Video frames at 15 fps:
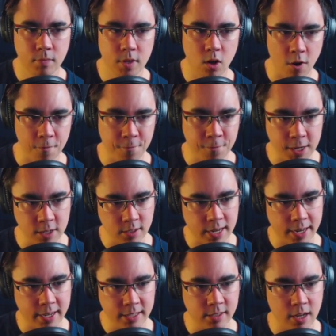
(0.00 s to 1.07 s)
Or it feels
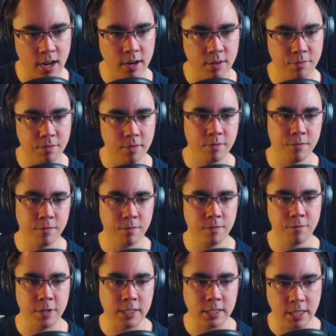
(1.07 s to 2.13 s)
like it's kind of
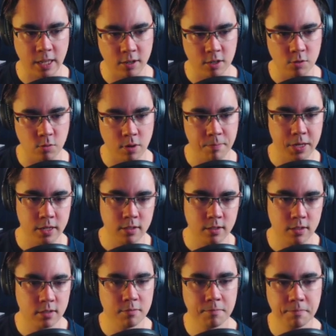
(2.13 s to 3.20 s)
fit together as one
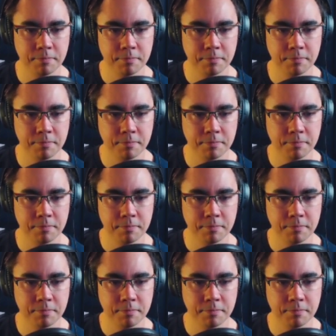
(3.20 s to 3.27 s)
piece.